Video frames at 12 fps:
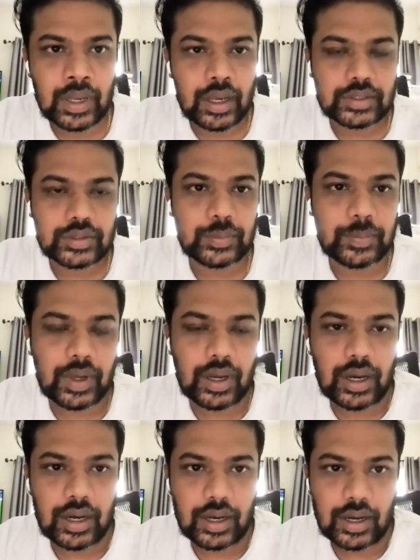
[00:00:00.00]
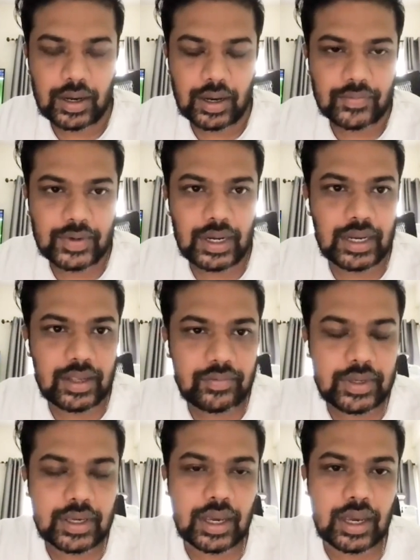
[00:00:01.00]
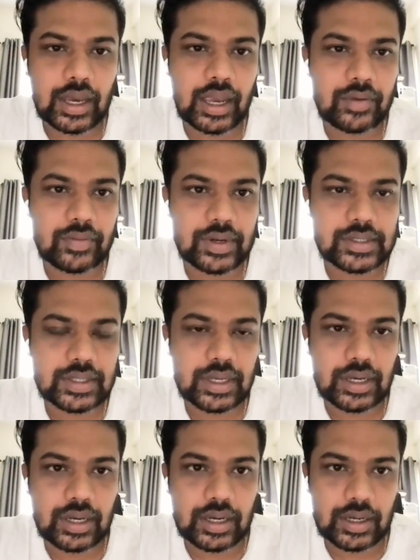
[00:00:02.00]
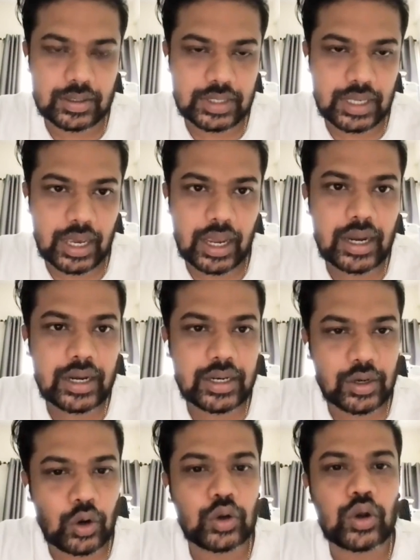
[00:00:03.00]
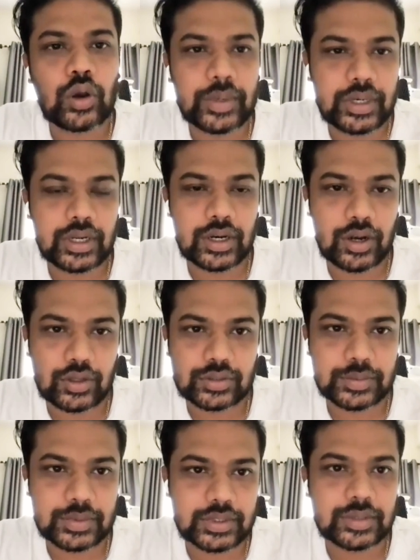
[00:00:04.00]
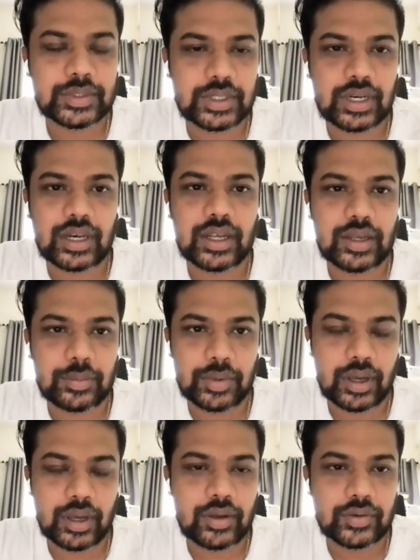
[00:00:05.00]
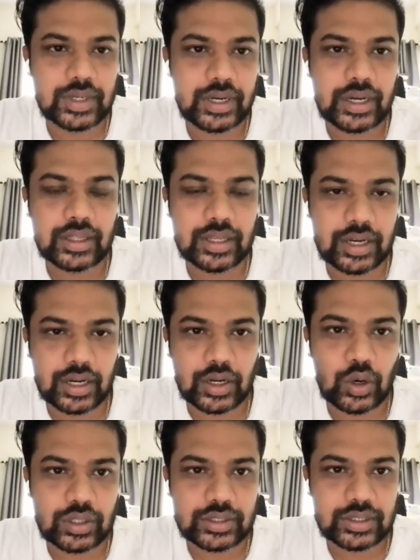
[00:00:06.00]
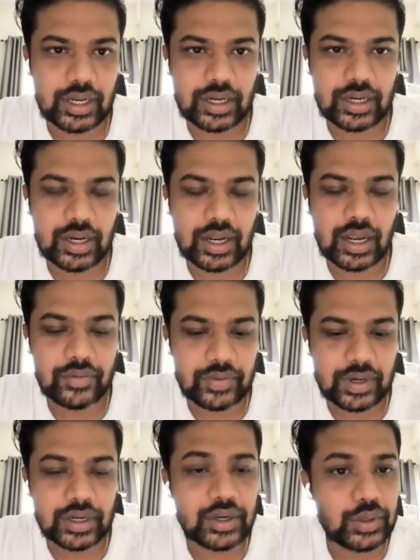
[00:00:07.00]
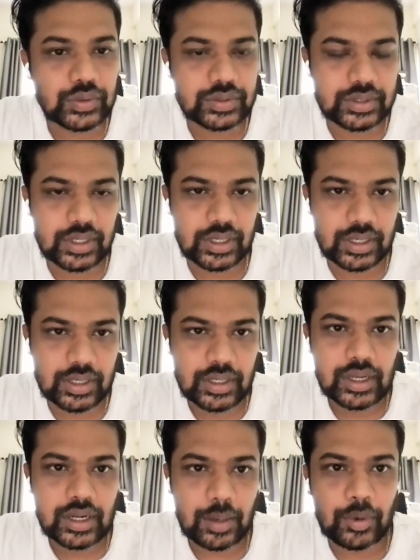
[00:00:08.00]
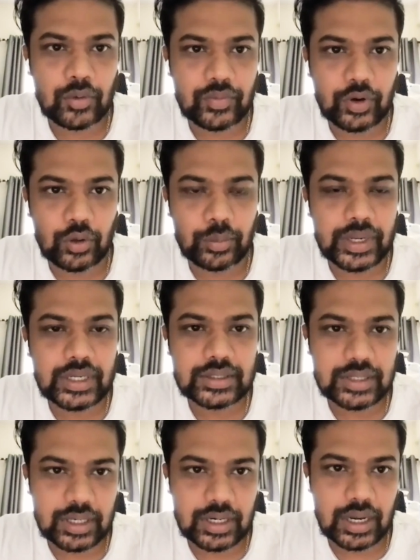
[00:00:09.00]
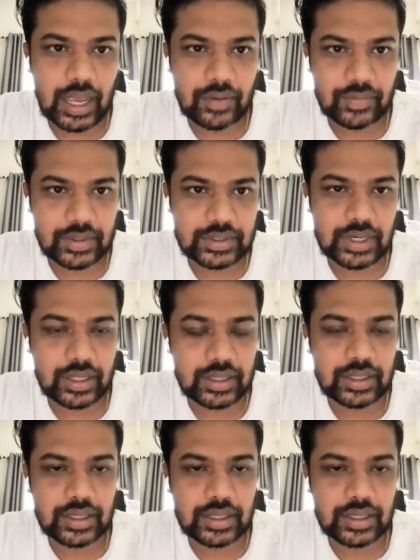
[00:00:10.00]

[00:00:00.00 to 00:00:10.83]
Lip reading: So after leaving Havels, I had a non-competing clause. Basically, I was leading the technology and have introduced a couple of domains in Havels, like the